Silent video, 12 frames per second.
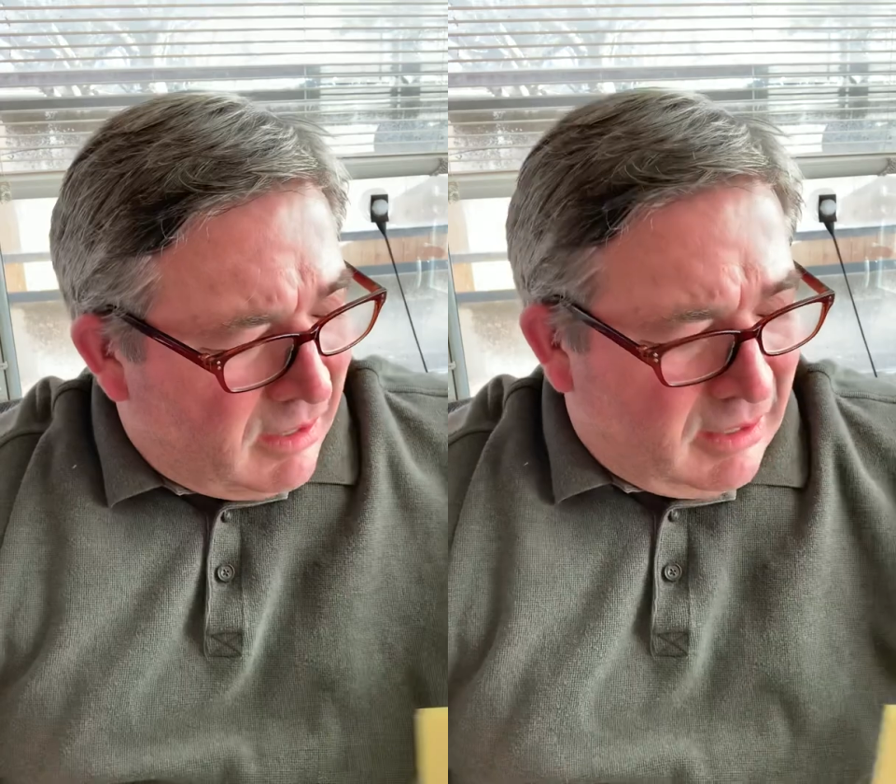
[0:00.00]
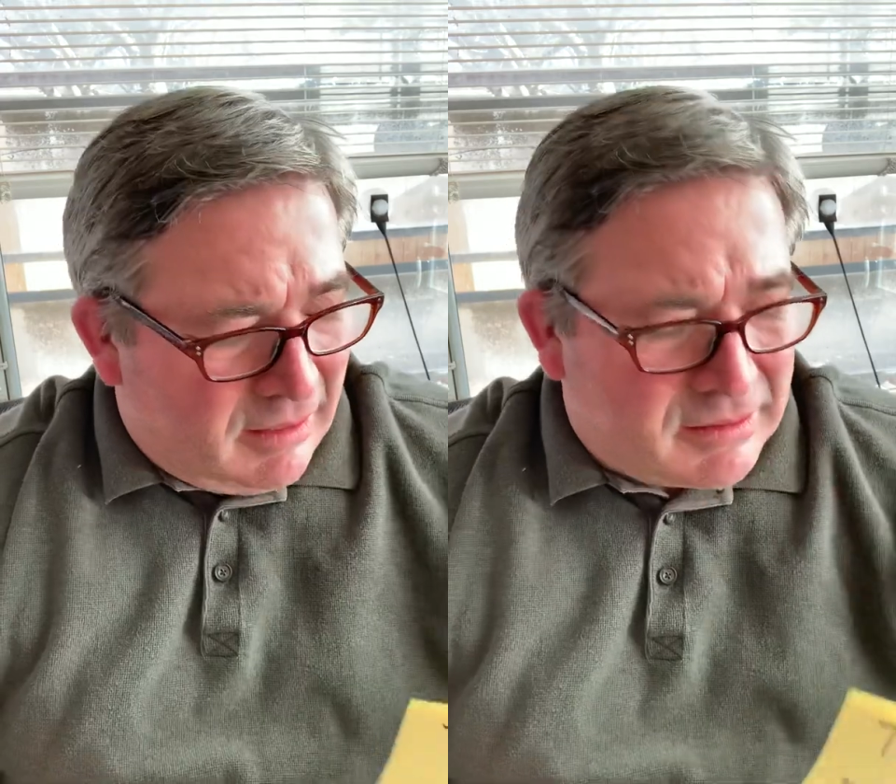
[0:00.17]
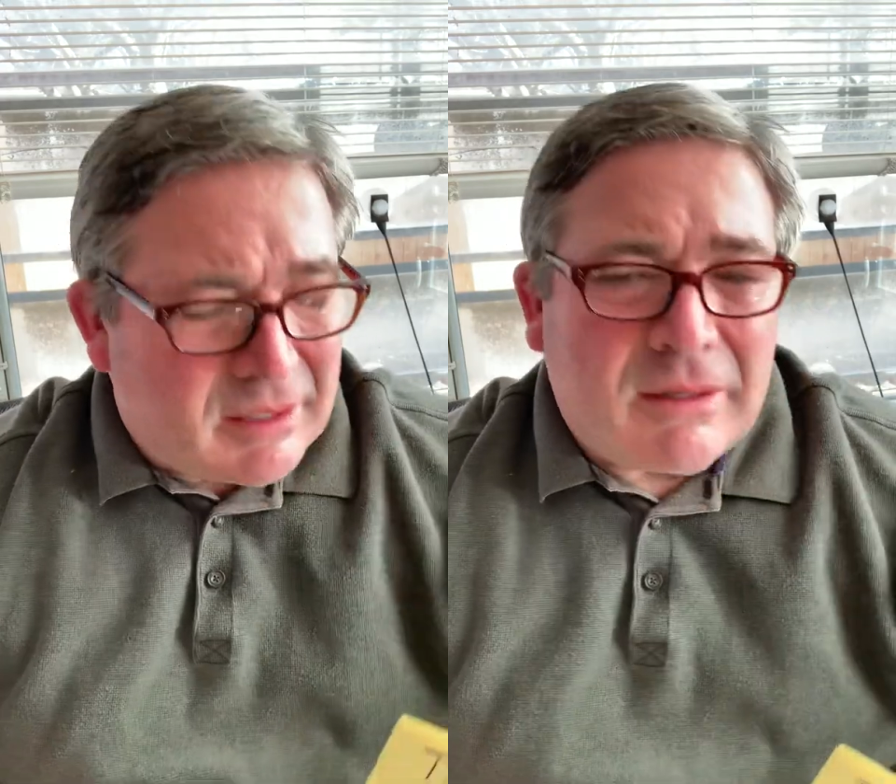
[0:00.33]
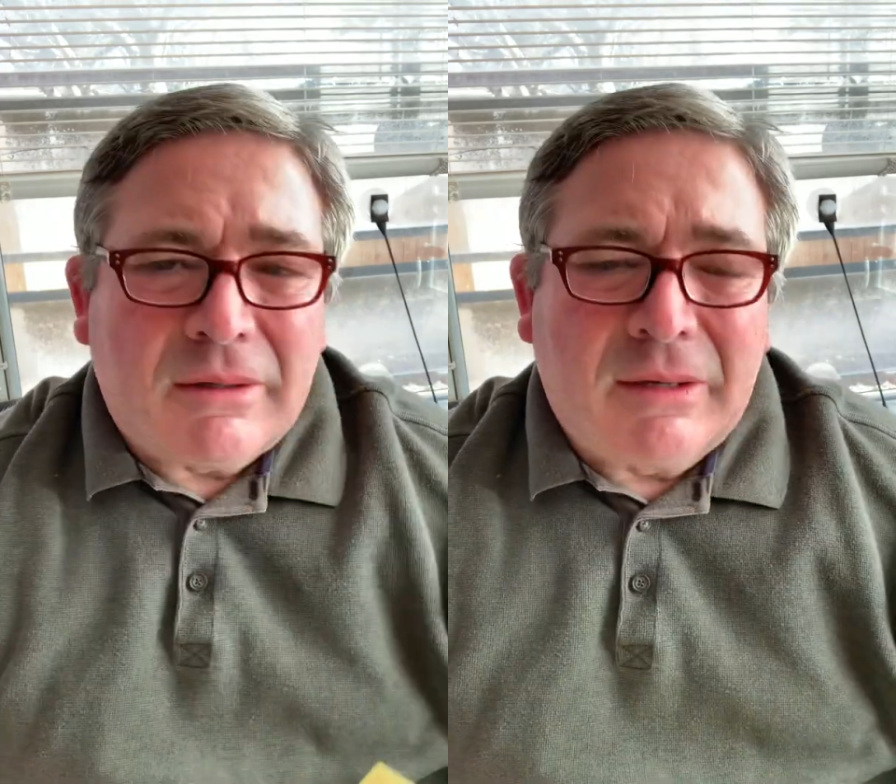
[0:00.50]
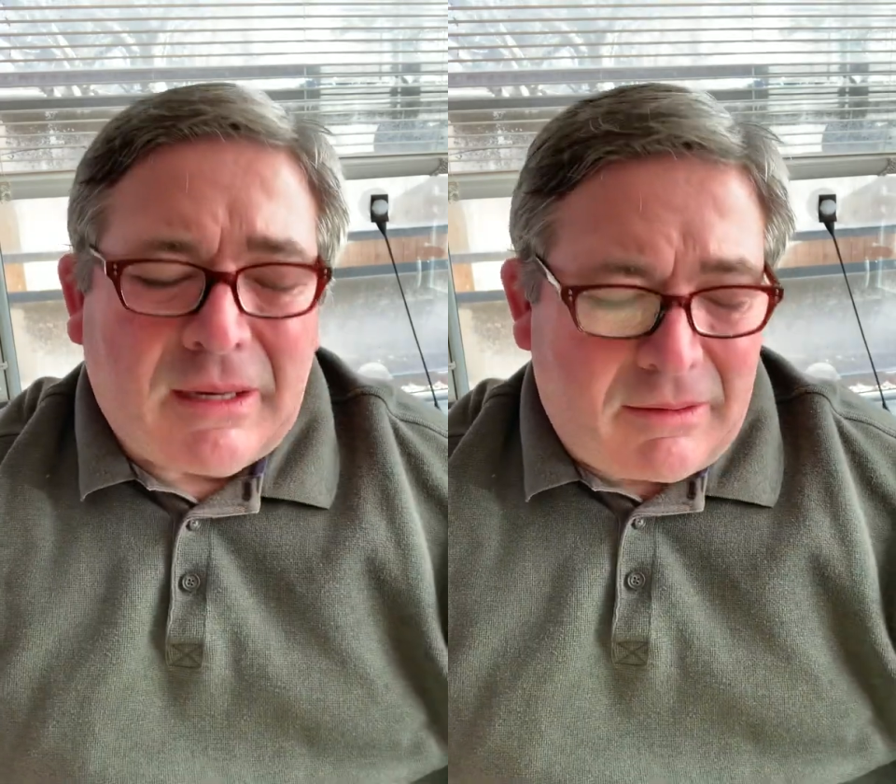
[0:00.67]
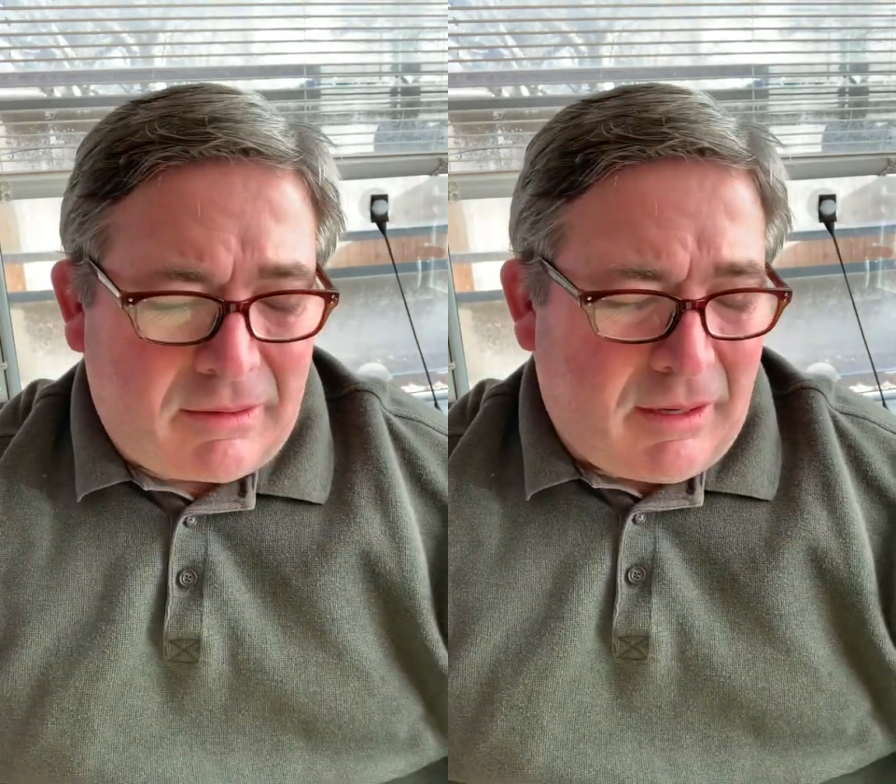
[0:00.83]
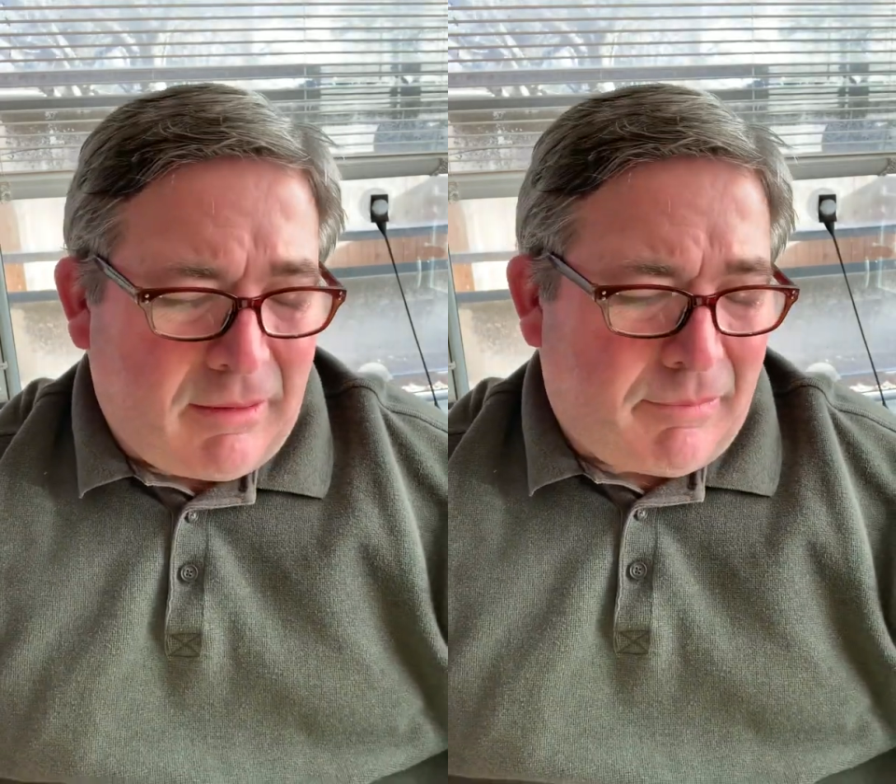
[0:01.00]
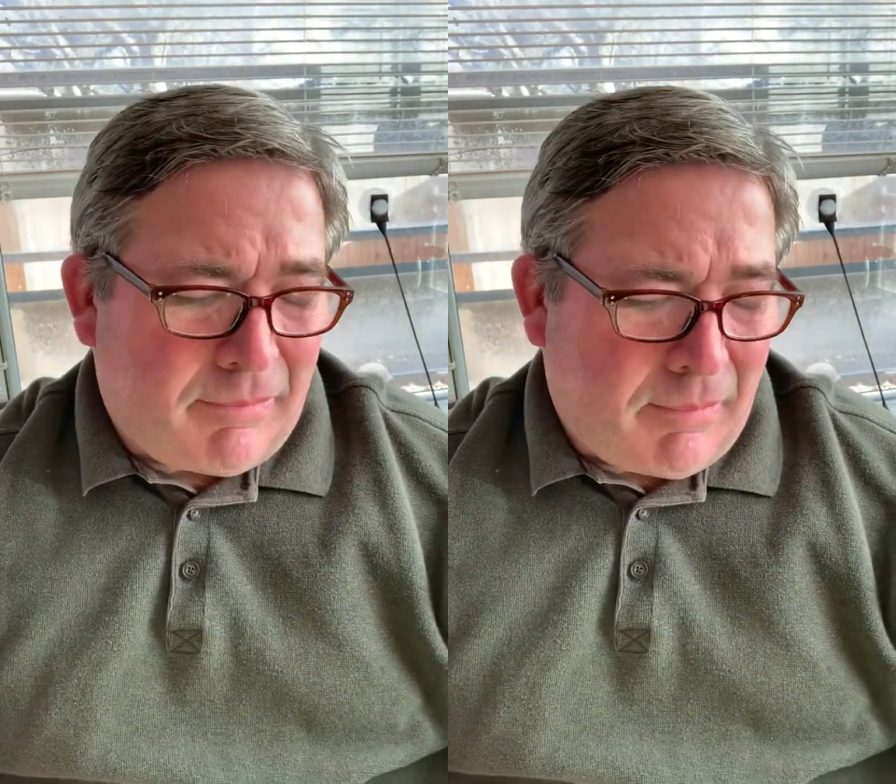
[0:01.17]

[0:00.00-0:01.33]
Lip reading: in St. Clair County,